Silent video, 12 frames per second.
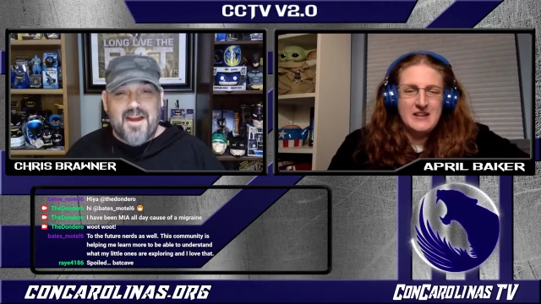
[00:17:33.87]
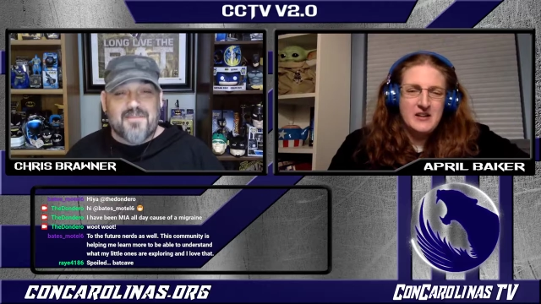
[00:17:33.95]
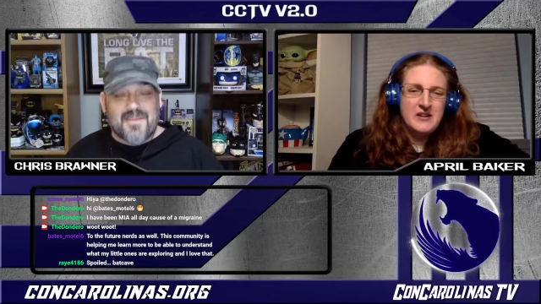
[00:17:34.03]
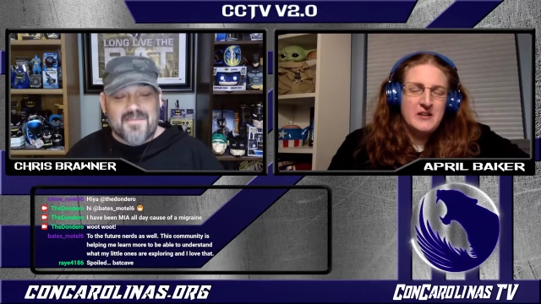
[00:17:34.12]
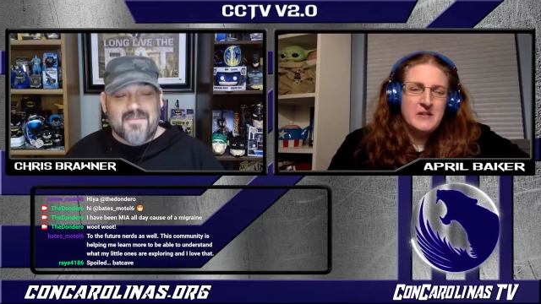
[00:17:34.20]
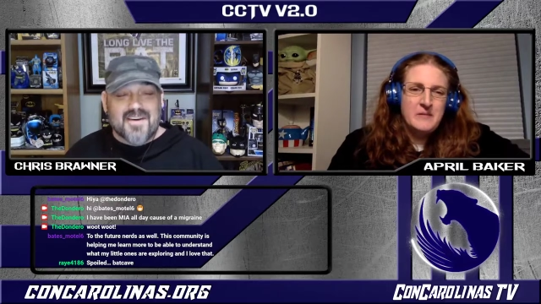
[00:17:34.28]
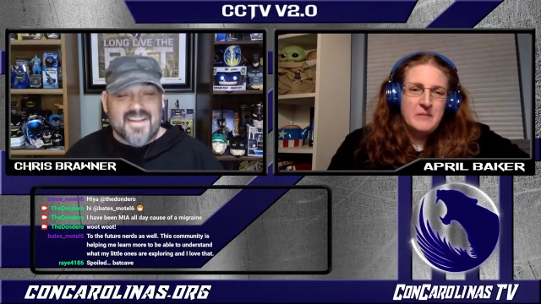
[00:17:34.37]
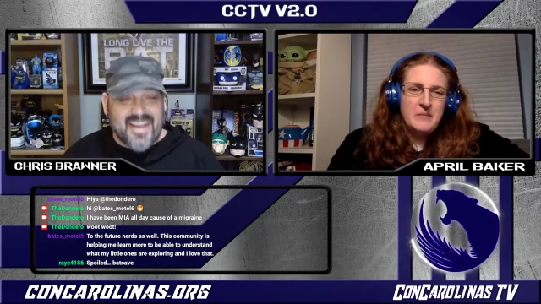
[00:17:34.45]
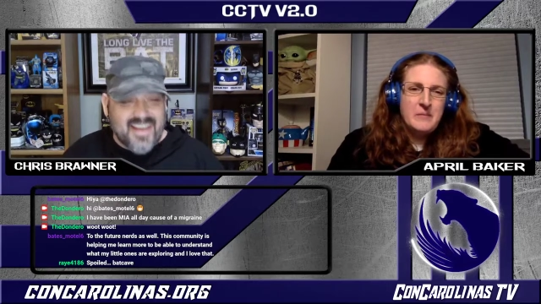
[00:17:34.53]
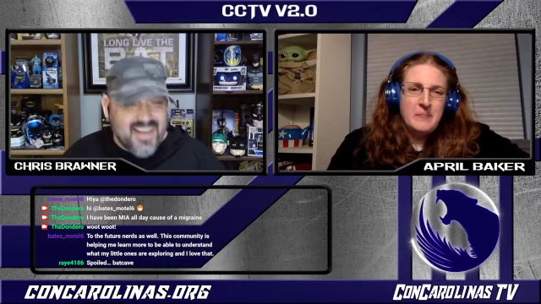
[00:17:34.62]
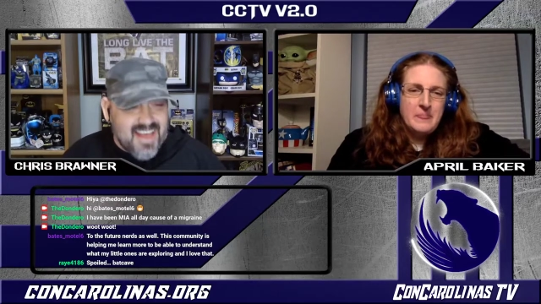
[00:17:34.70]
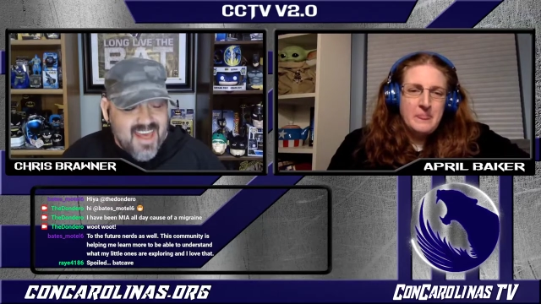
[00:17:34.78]
Speaker 1: everybody.
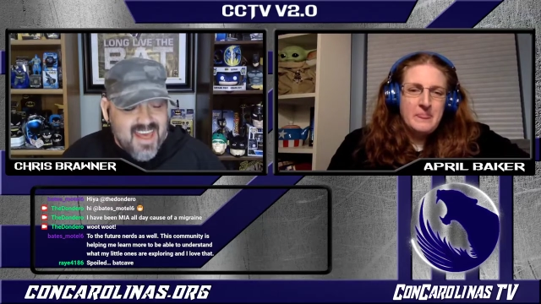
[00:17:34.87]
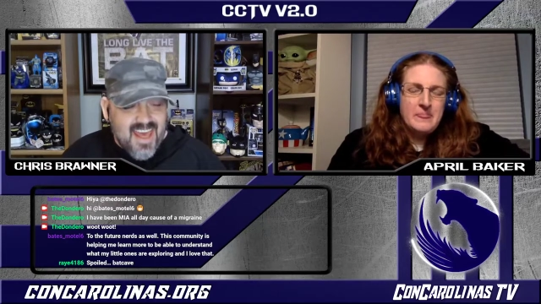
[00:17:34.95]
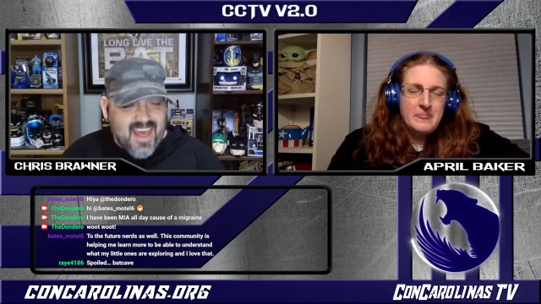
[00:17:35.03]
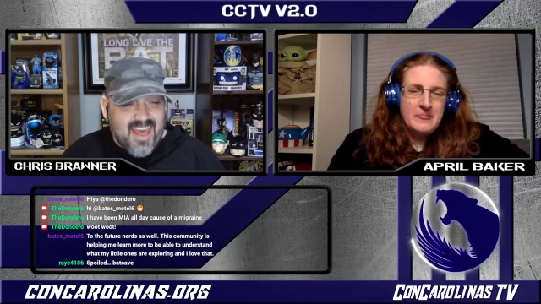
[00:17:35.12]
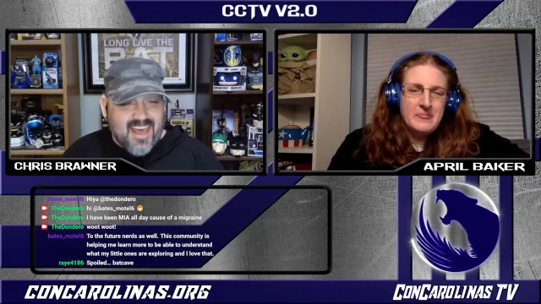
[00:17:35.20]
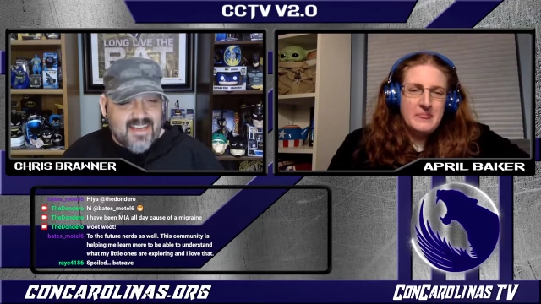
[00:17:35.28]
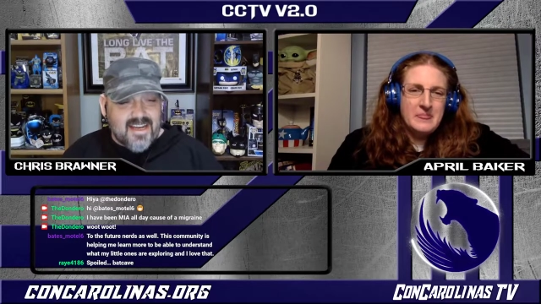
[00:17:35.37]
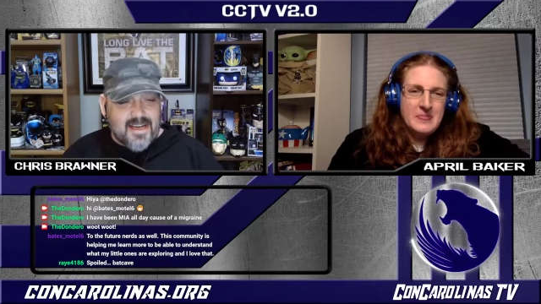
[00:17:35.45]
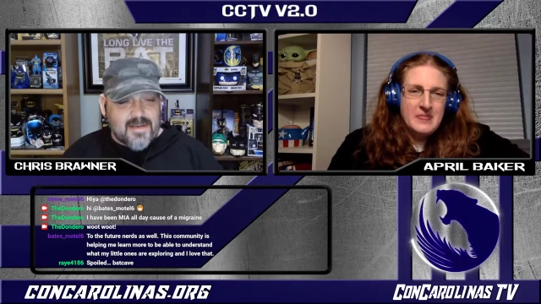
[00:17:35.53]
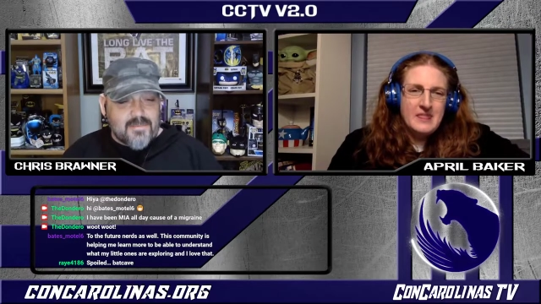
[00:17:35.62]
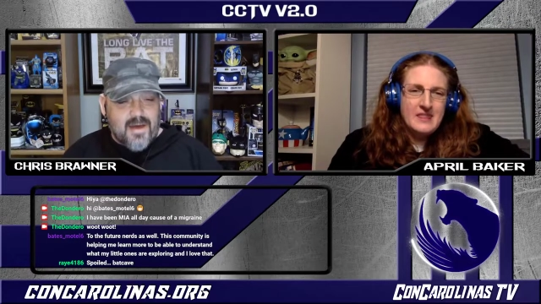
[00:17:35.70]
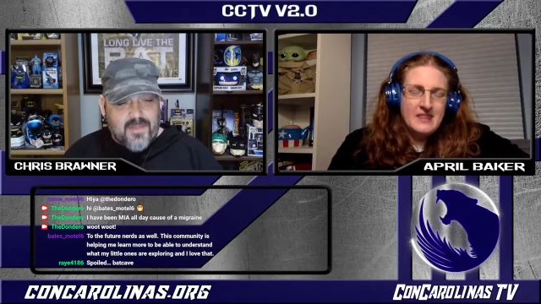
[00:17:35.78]
And
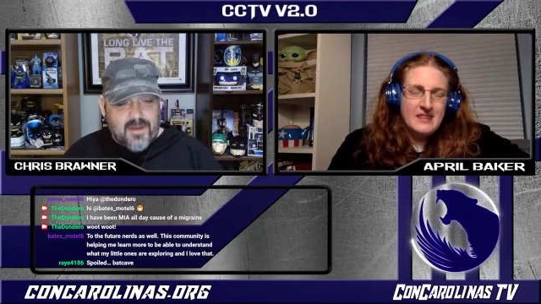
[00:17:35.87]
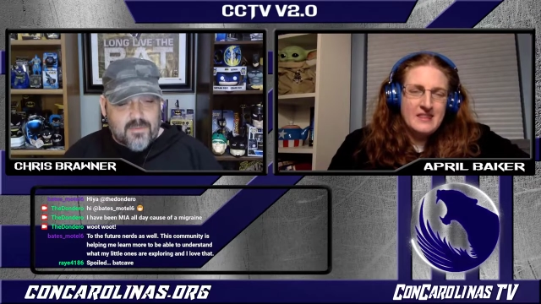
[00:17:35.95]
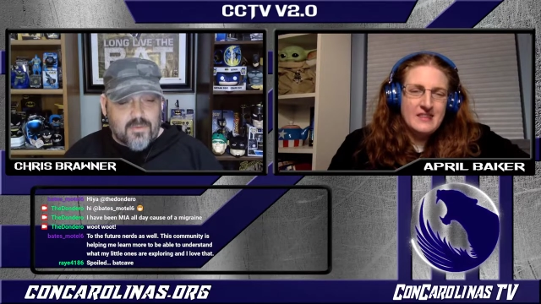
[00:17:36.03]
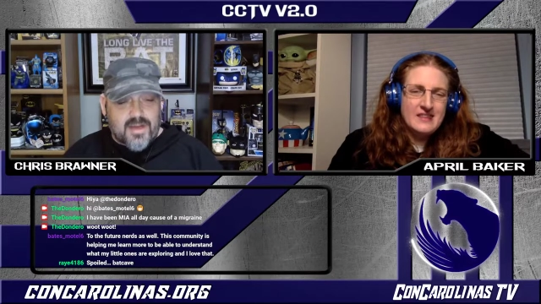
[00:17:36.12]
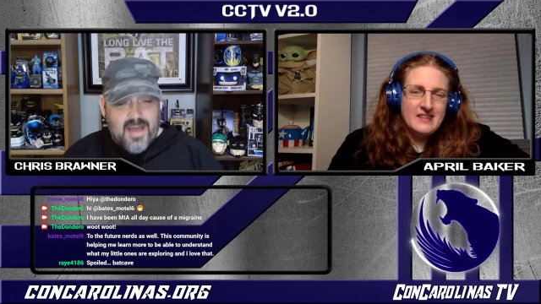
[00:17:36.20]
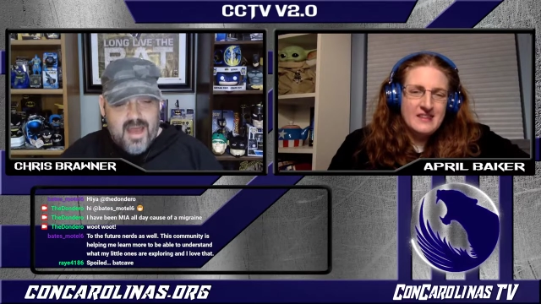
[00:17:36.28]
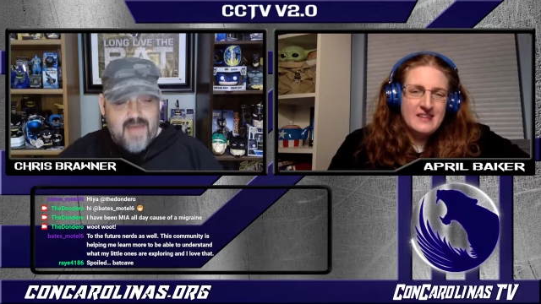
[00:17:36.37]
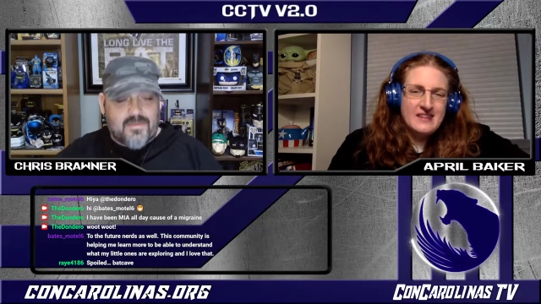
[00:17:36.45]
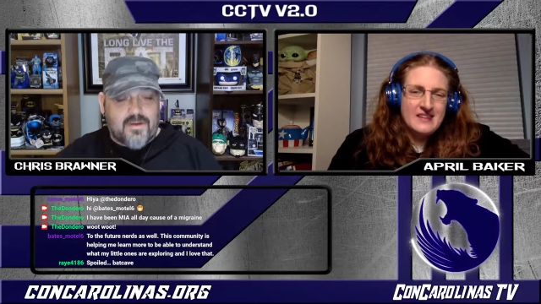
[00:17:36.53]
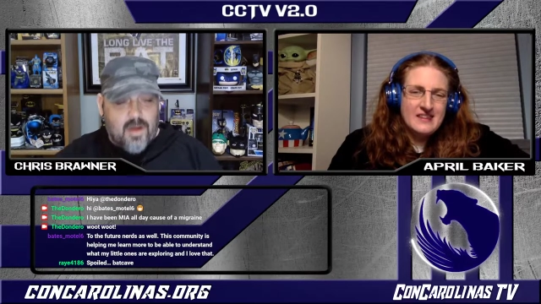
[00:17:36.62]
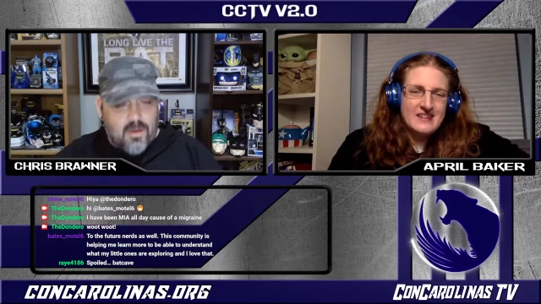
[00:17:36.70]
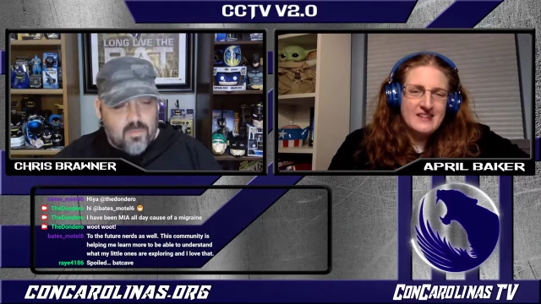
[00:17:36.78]
I think we're going to have
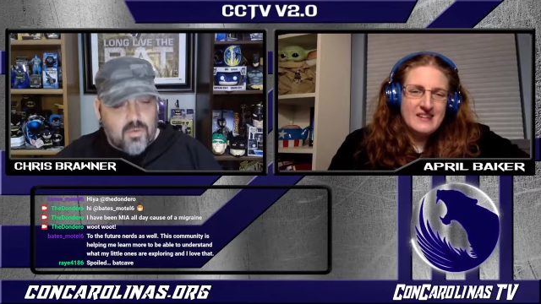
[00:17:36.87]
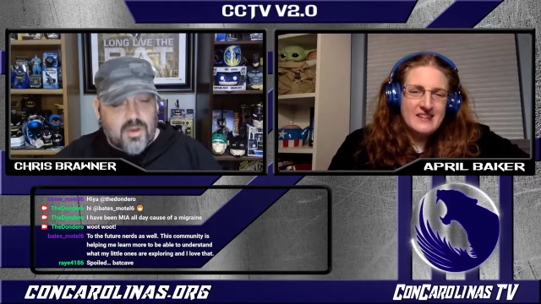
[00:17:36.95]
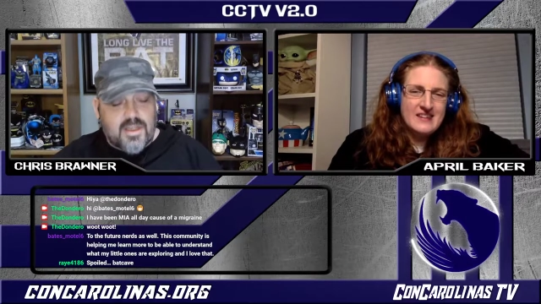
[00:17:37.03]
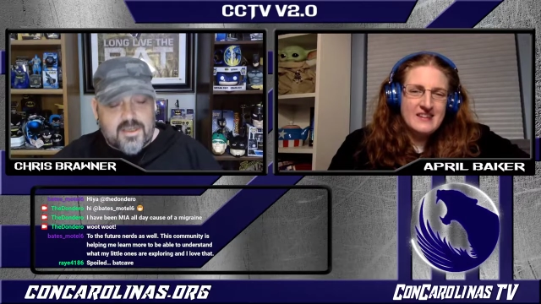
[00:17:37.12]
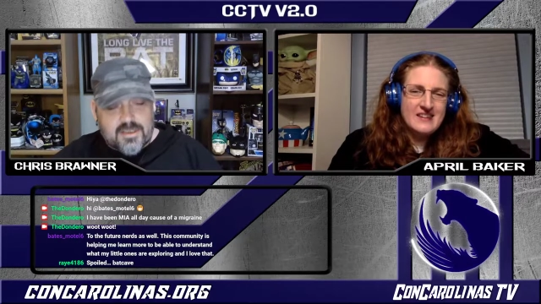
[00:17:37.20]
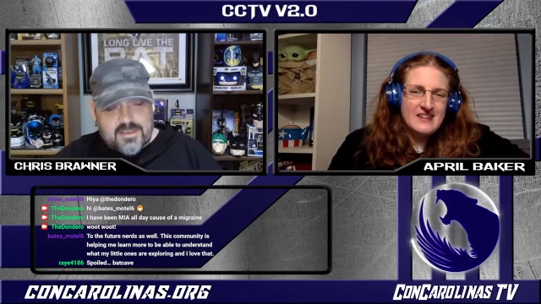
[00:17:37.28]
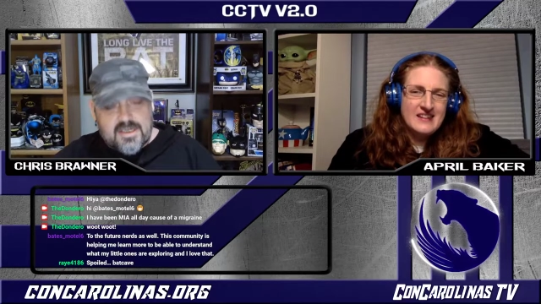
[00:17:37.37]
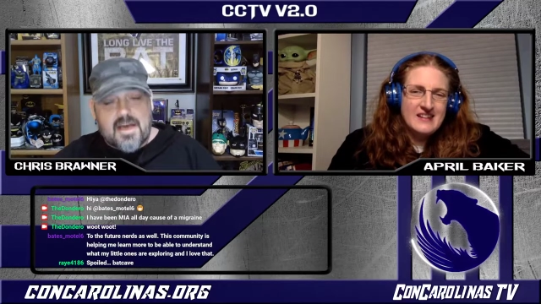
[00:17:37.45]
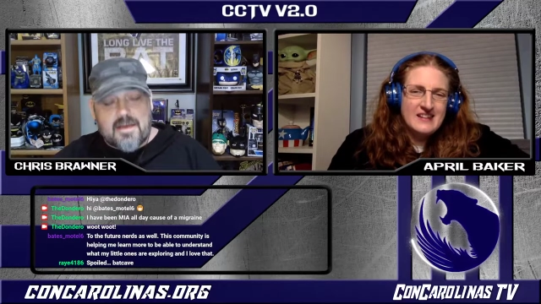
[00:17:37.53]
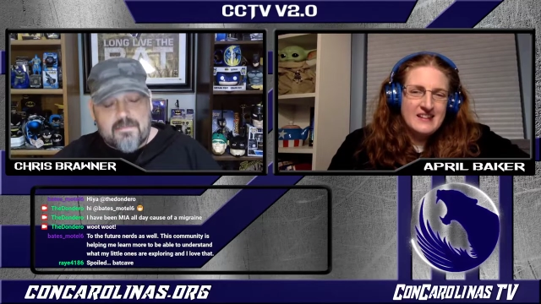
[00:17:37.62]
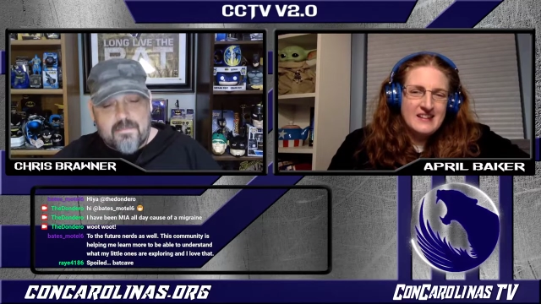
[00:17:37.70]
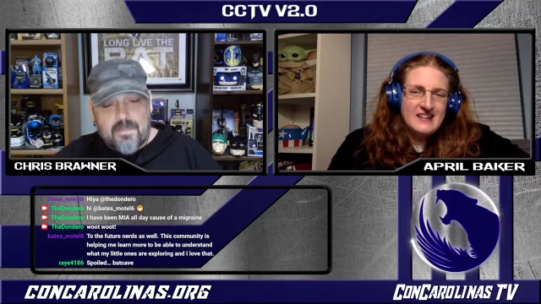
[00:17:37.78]
a really good time.